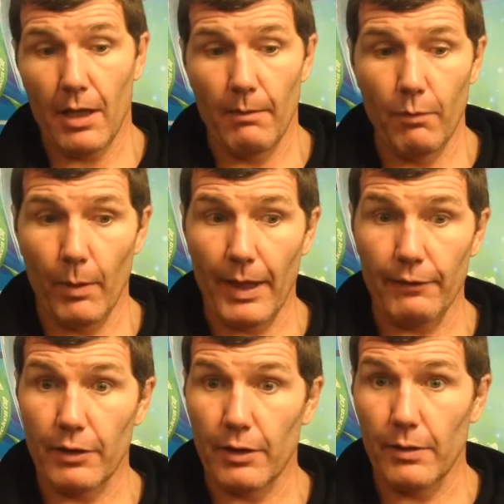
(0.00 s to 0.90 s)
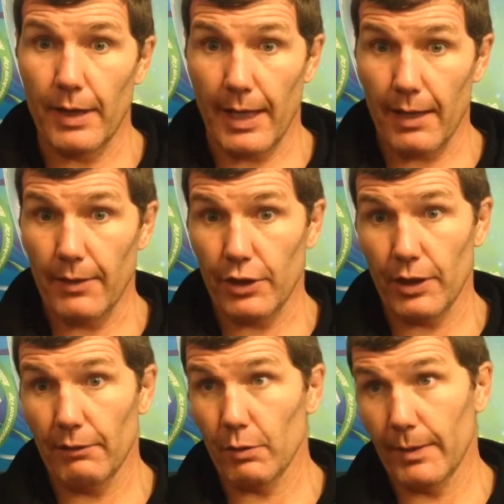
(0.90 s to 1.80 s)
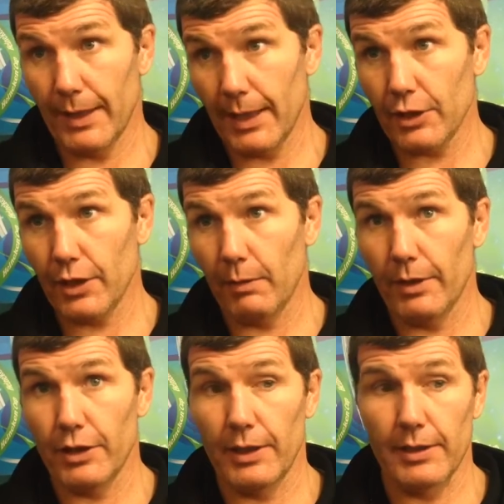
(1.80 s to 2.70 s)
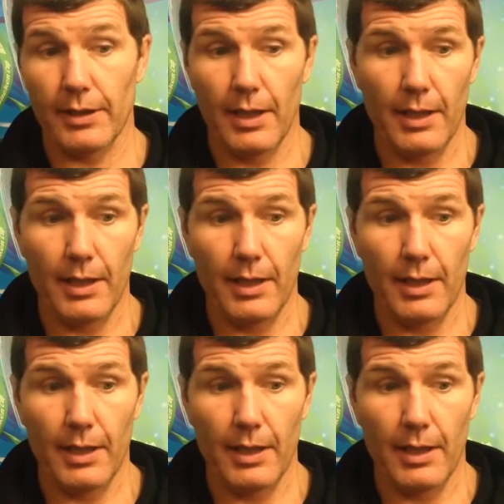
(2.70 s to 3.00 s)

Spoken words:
And what we have to do now this year is what we did last year, which is